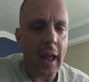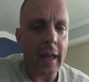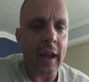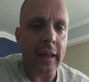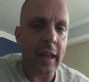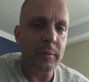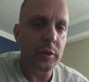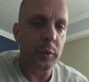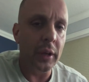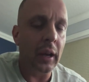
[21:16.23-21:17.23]
And I came
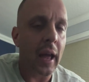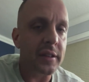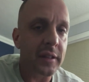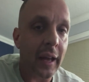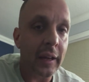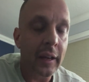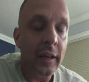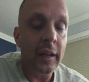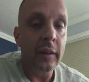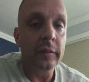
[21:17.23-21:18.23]
to realize that
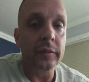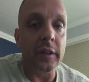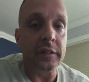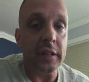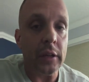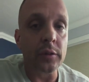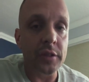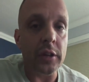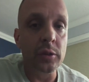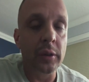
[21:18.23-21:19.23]
the deals
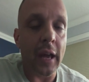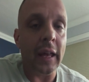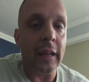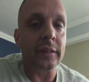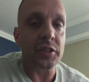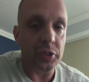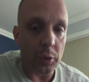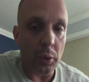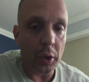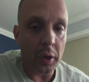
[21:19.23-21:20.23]
that you get at the
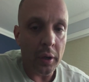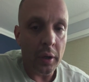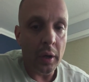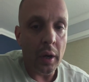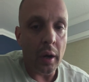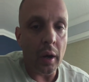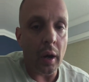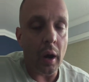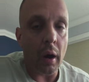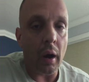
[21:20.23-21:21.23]
store
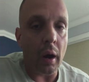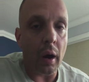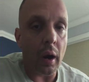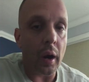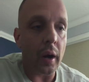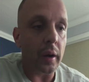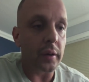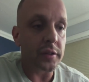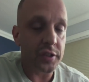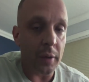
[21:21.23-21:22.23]

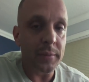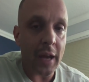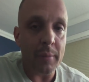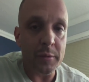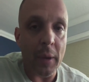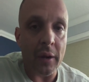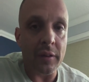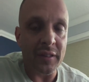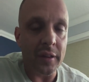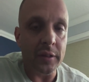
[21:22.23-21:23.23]
are sometimes better
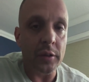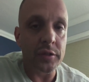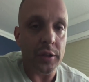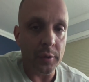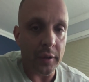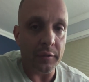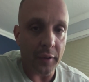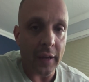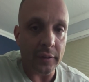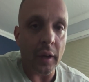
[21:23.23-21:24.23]
than the deals that you can
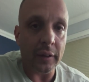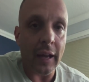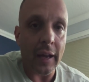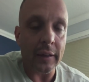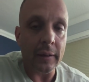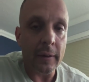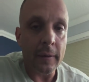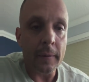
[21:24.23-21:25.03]
find online.